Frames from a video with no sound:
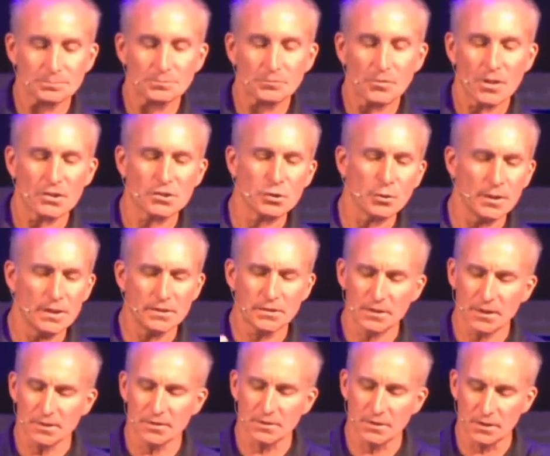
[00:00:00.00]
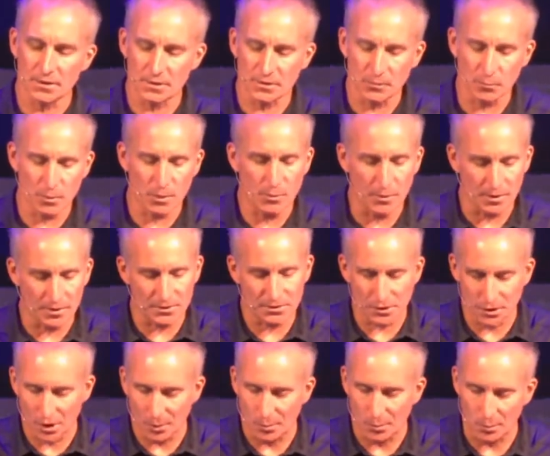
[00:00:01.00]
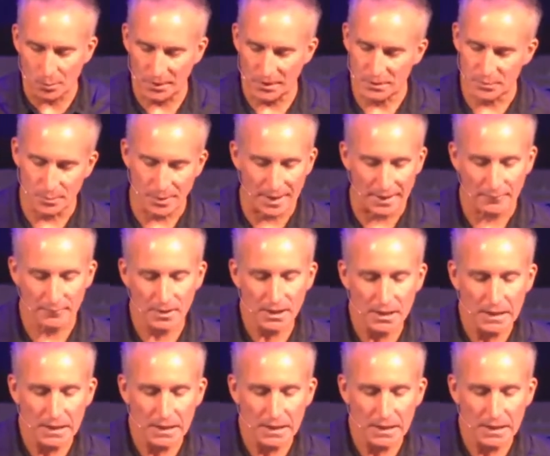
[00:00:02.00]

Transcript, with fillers: So he says this, and we read this a couple weeks back.